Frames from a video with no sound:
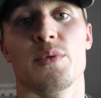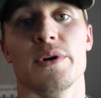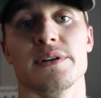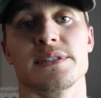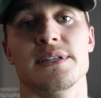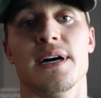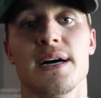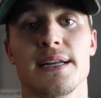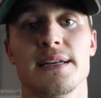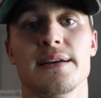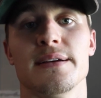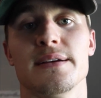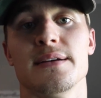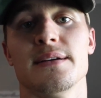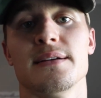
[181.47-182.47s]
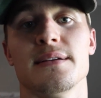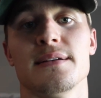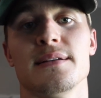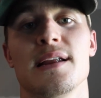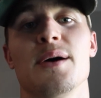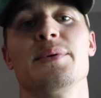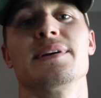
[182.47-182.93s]
work's done.
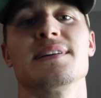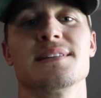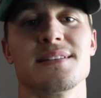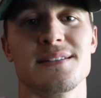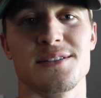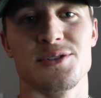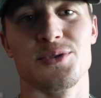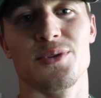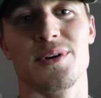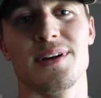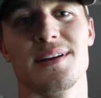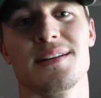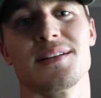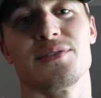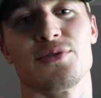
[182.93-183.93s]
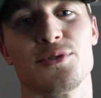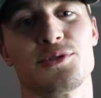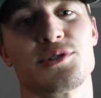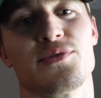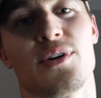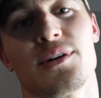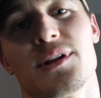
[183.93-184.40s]
Now we get to enjoy the
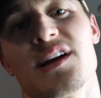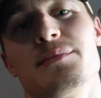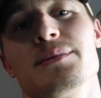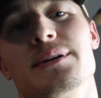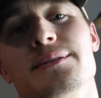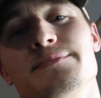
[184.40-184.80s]
fruits of our labor.